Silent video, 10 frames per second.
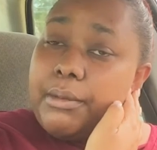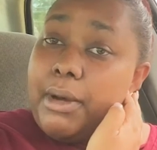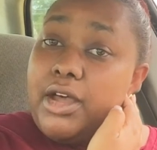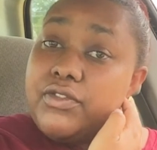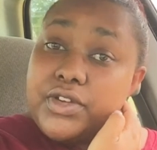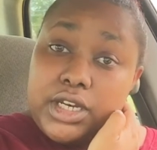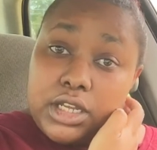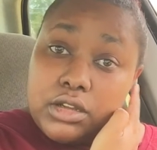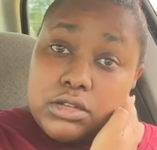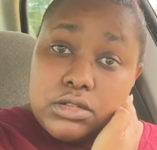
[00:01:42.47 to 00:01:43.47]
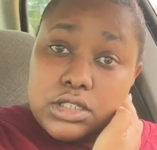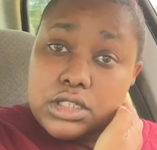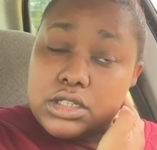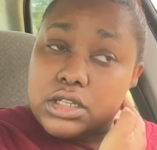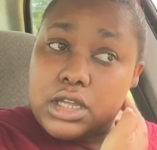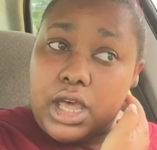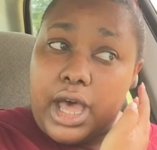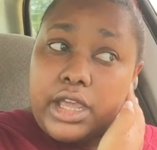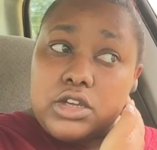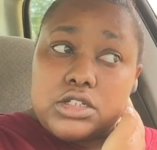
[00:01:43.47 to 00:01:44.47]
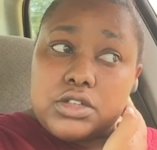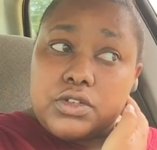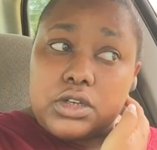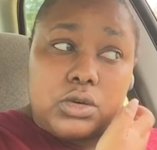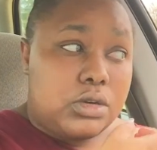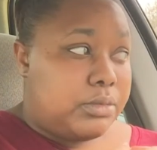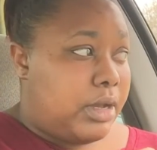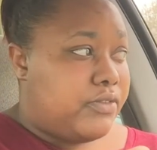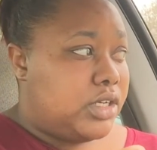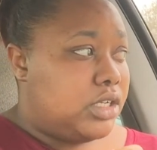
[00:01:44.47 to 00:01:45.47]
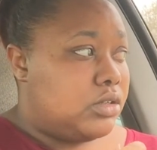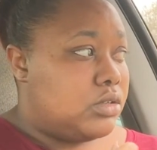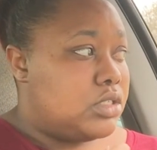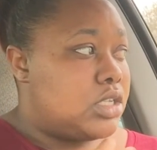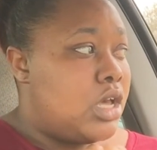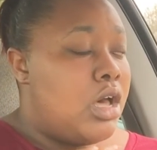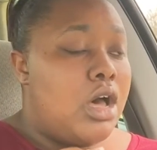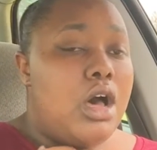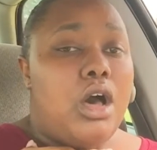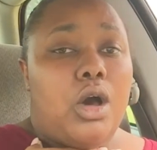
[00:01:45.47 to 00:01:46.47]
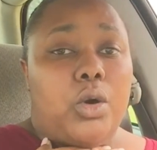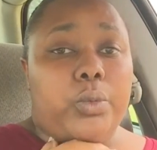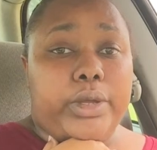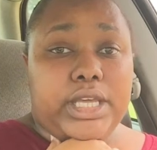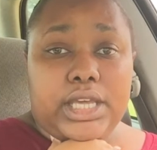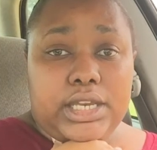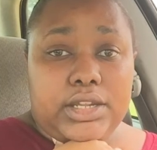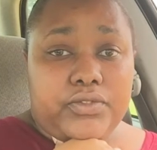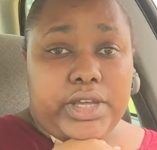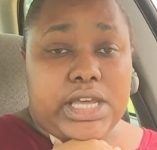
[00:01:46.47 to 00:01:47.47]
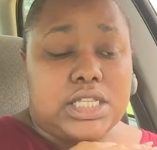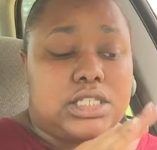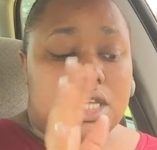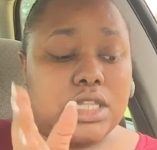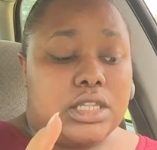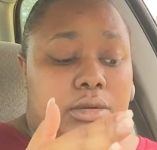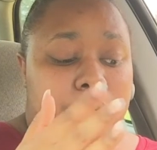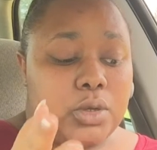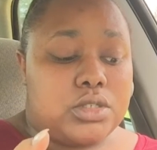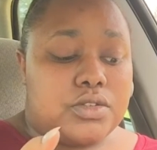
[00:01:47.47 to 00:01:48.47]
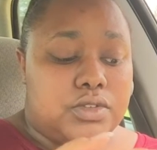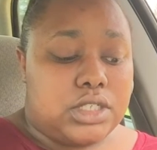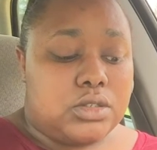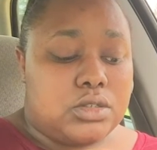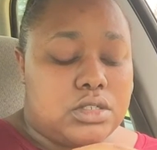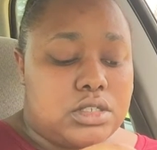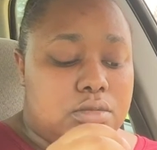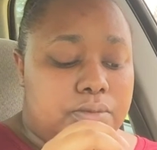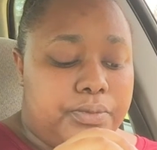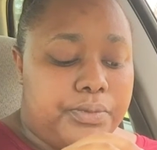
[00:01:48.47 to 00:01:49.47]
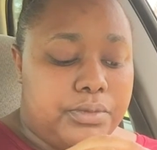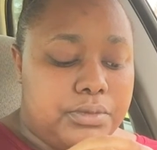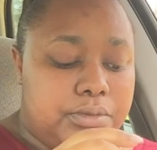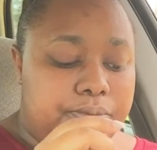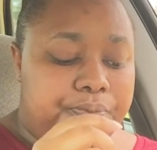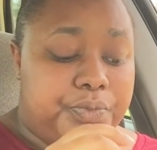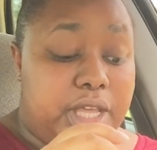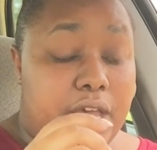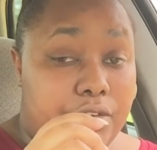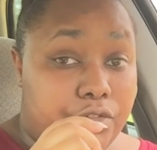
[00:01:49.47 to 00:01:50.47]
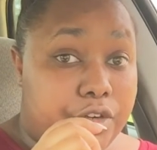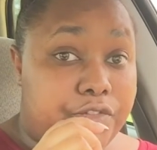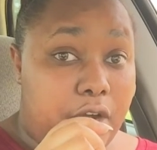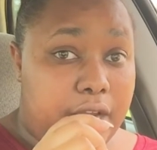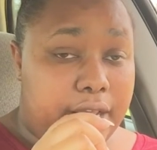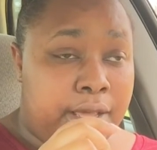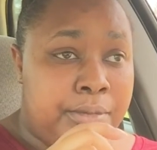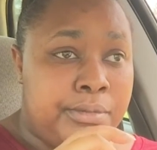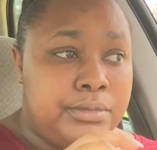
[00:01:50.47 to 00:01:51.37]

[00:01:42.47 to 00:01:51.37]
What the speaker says: My videos, I usually record my videos a week in advance and then post the videos every Friday.